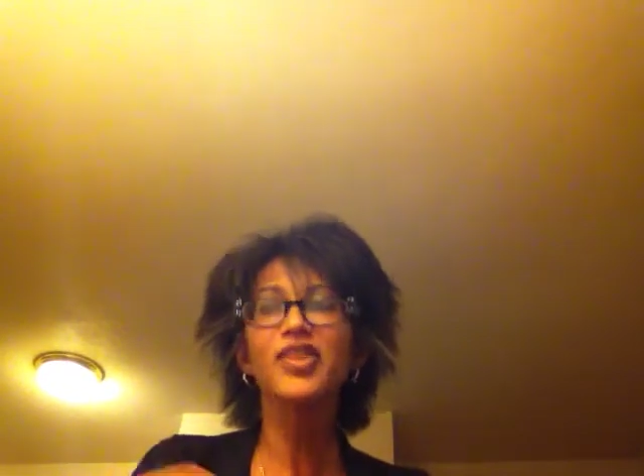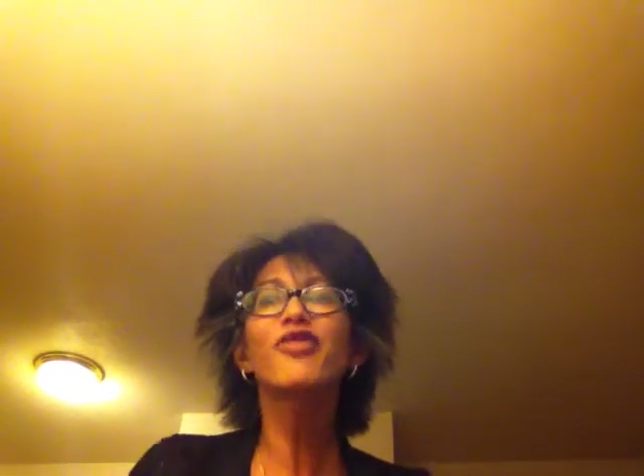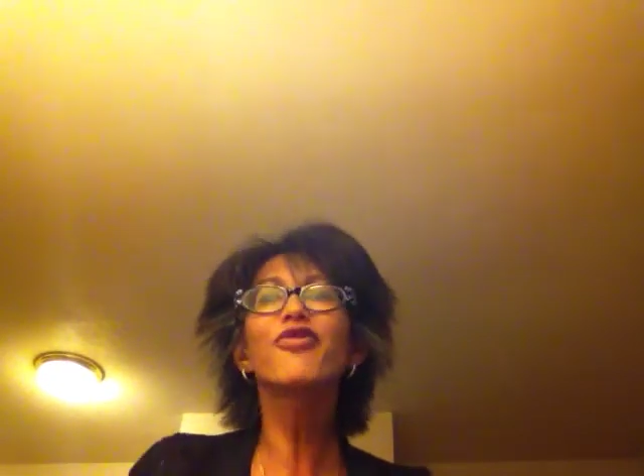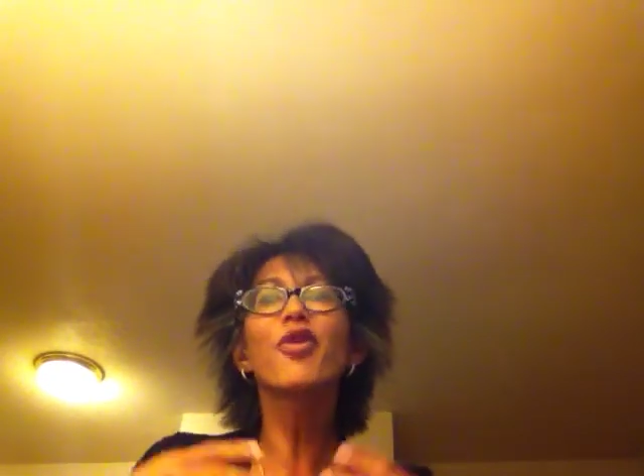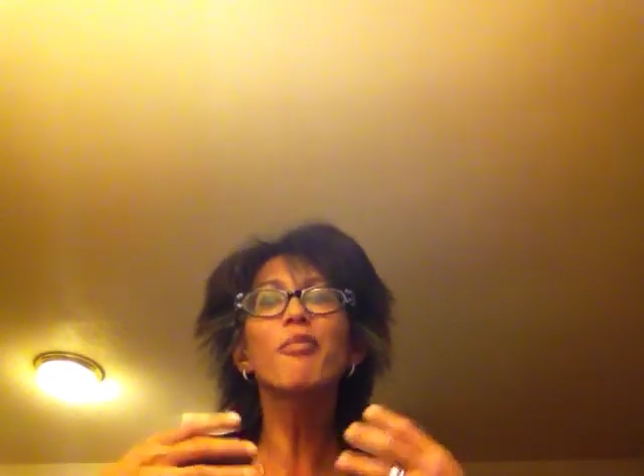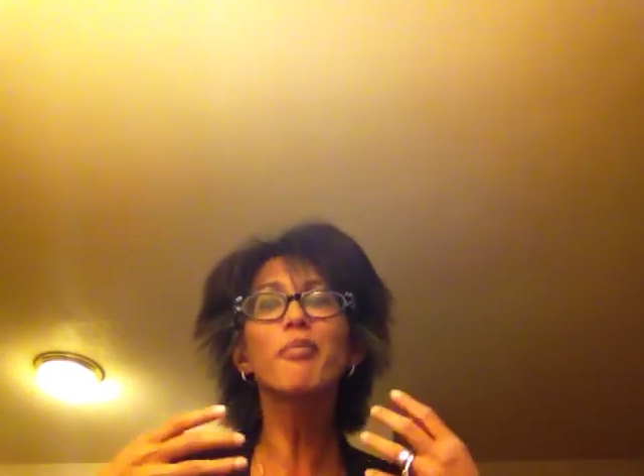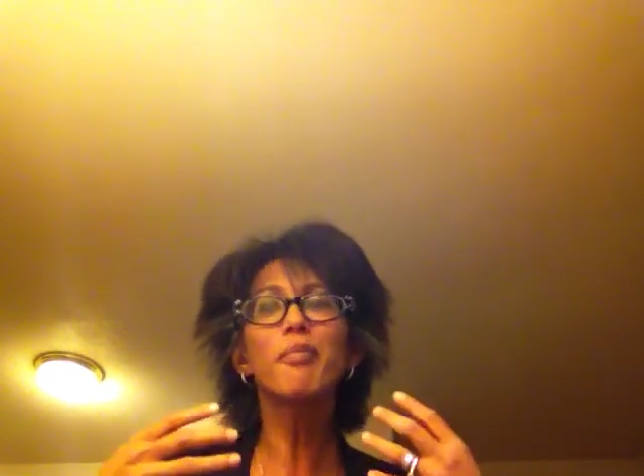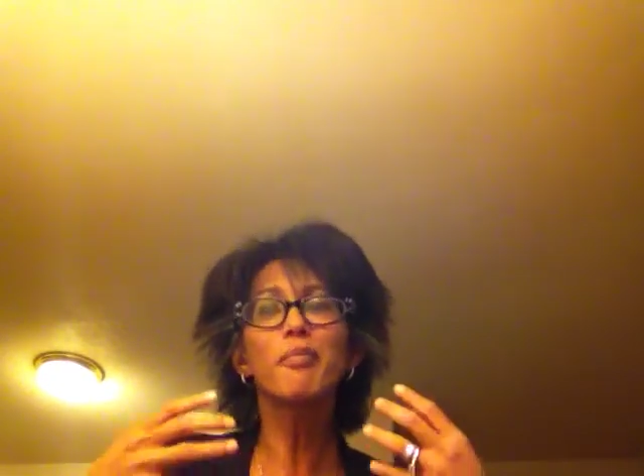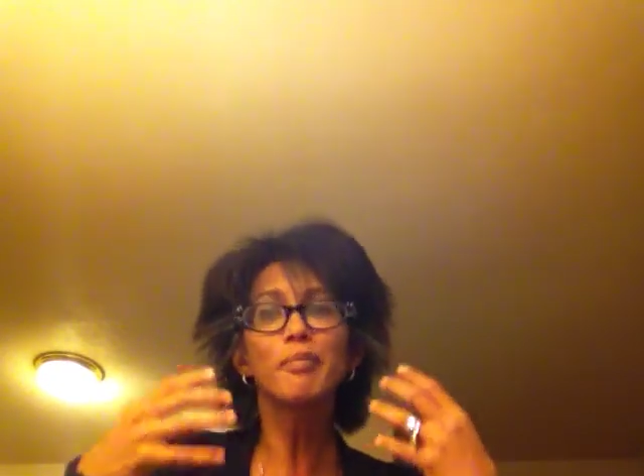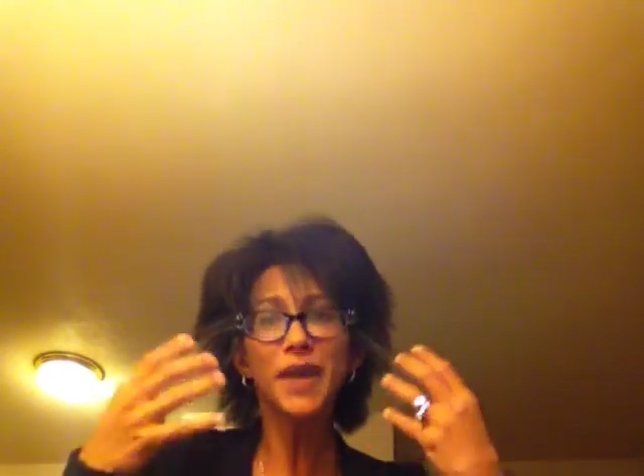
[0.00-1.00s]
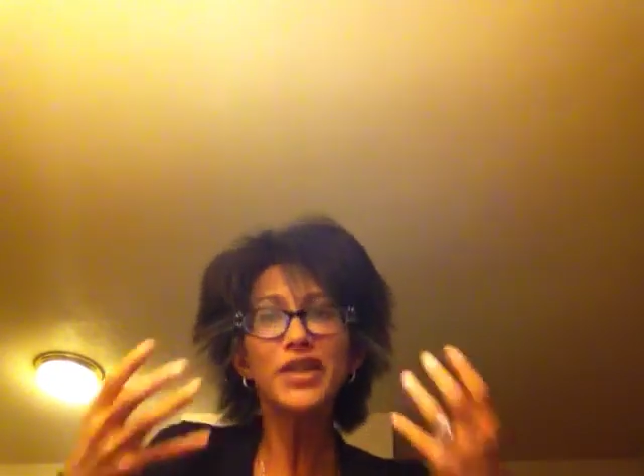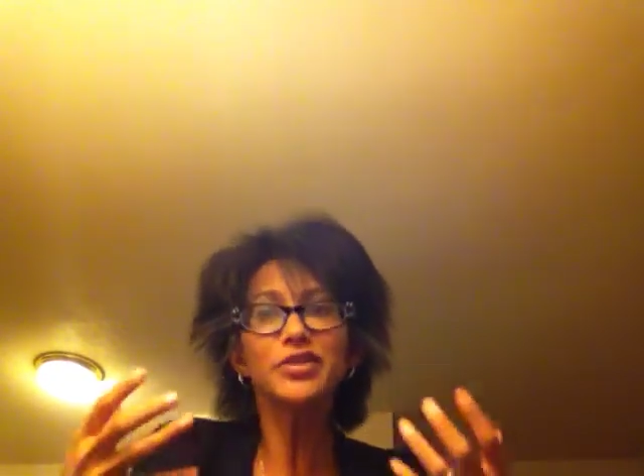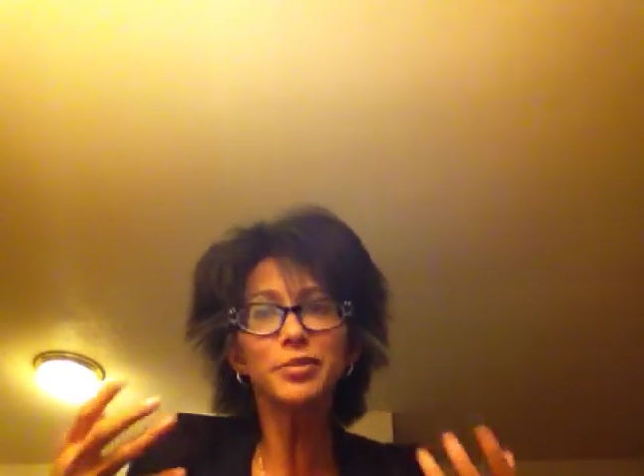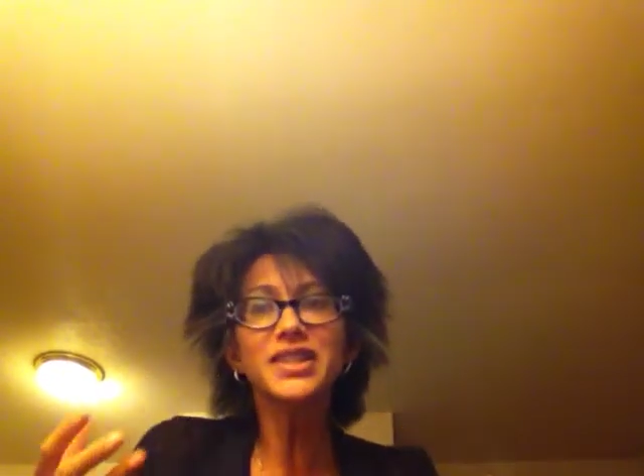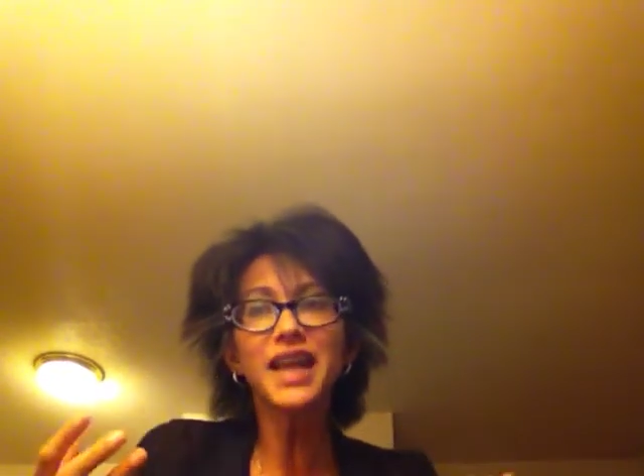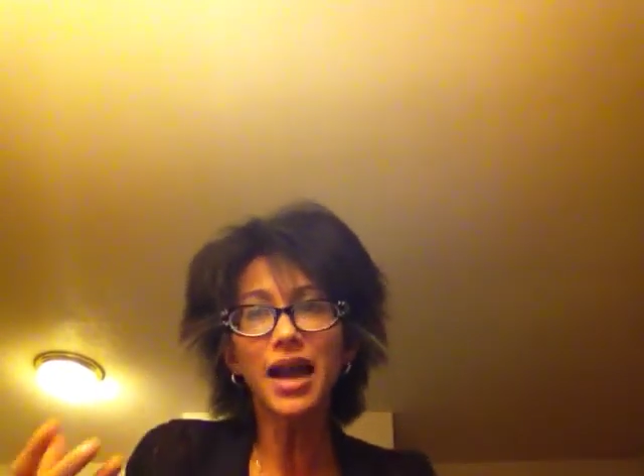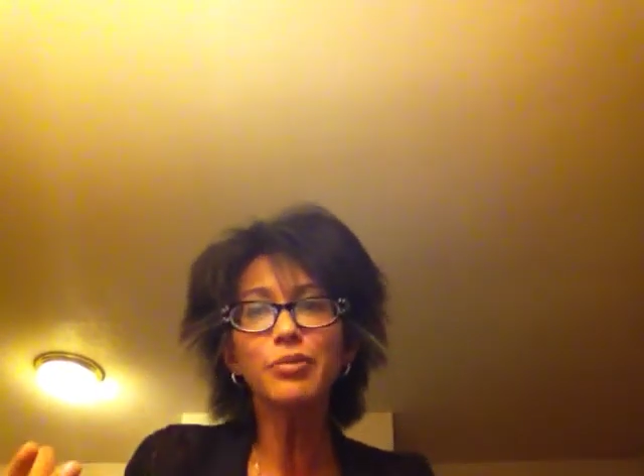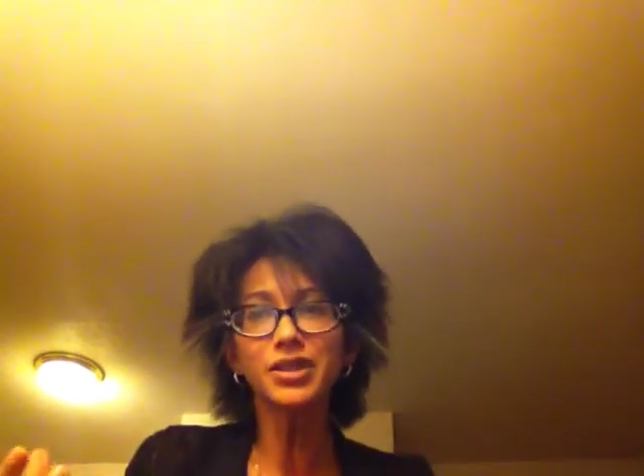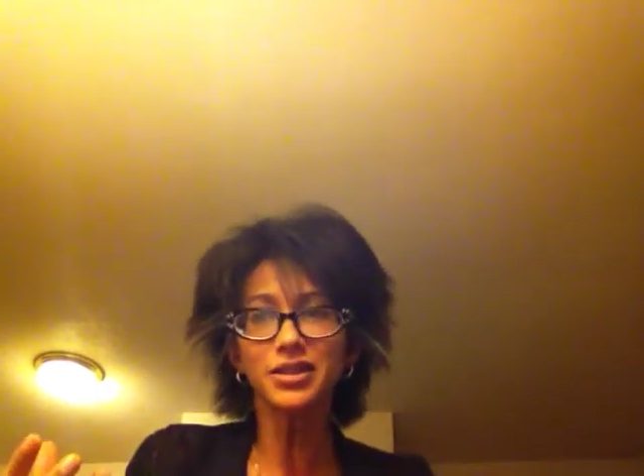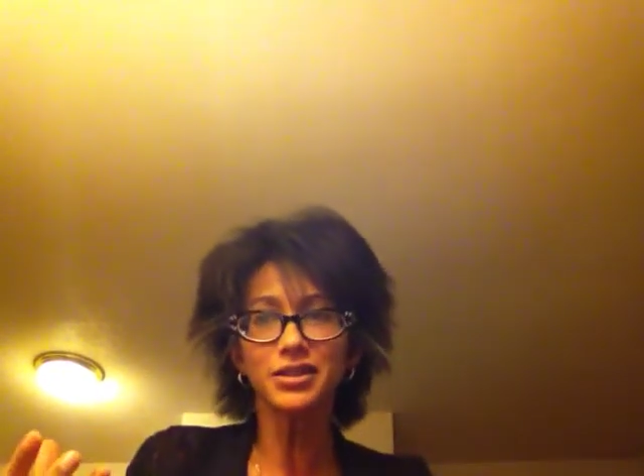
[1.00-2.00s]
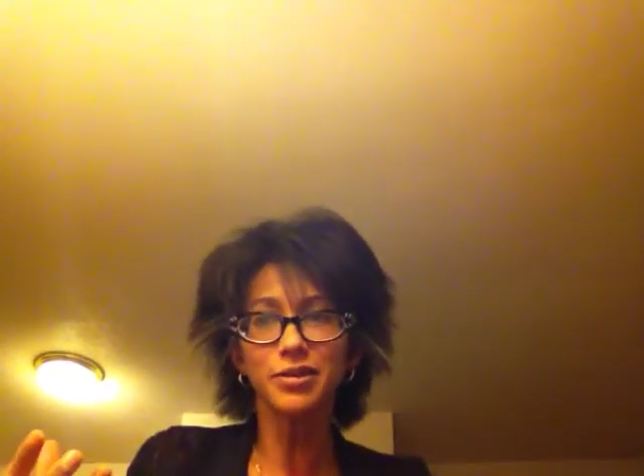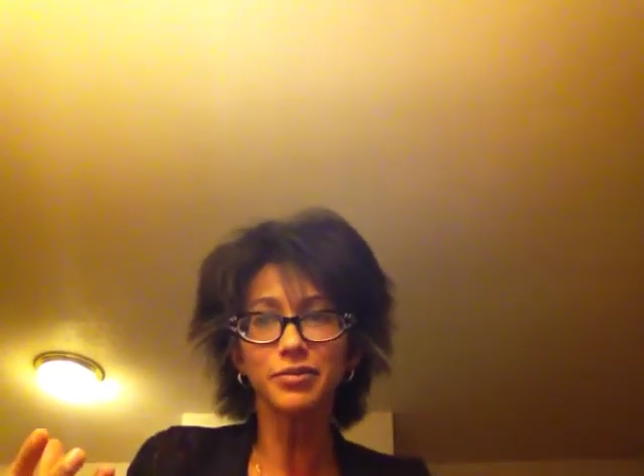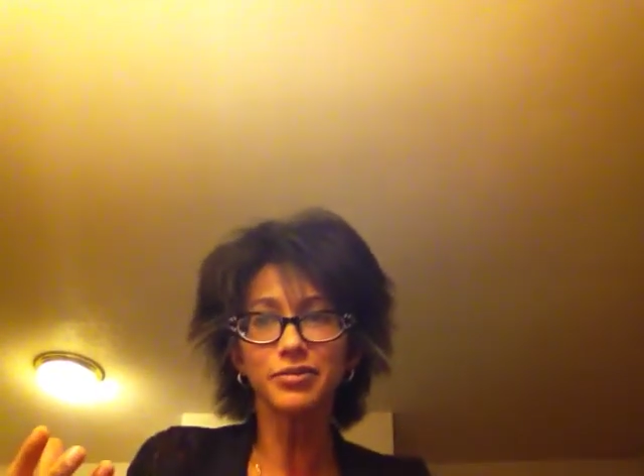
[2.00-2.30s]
for better metabolism